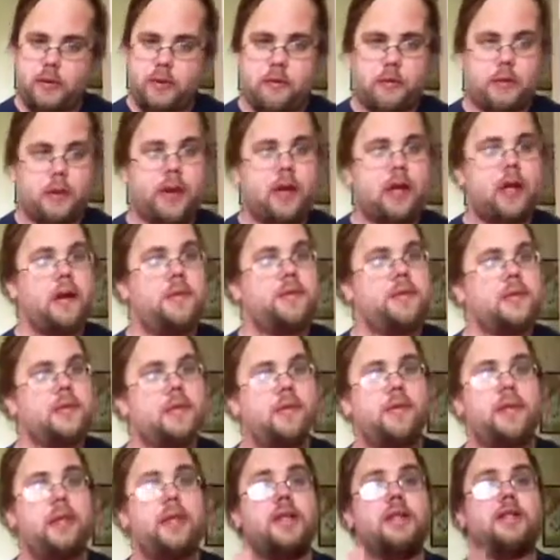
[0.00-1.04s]
big ups to
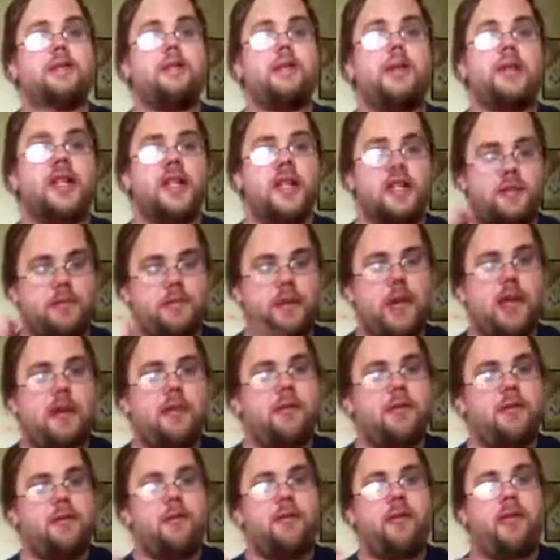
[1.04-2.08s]
Vince McMahon
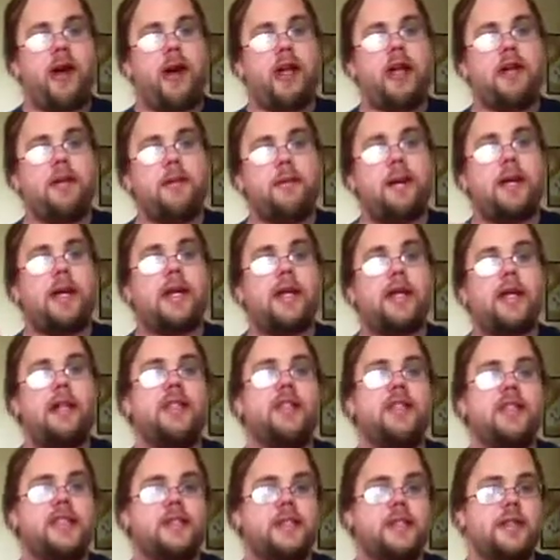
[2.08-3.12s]
for finally making
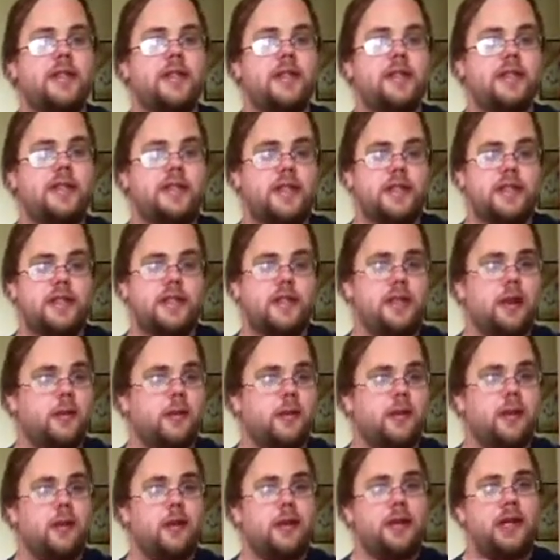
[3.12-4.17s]
this
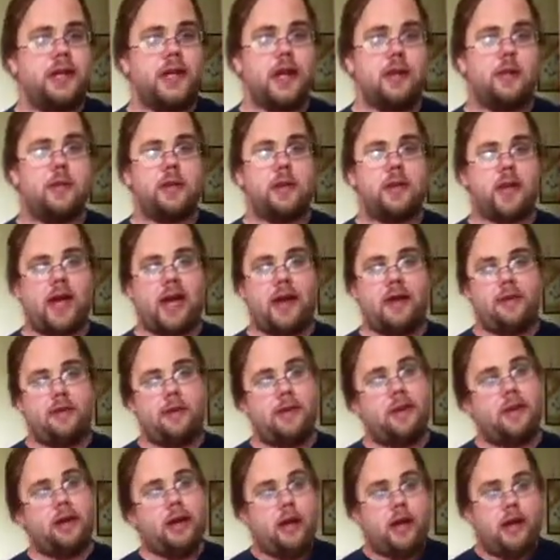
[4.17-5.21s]
WWE Network
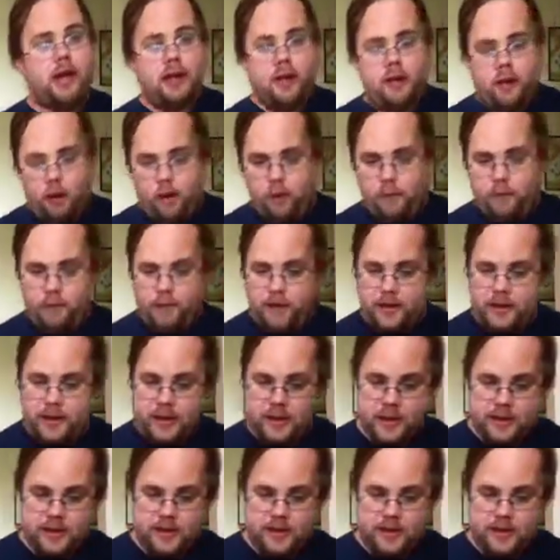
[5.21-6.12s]
happen. Hopefully it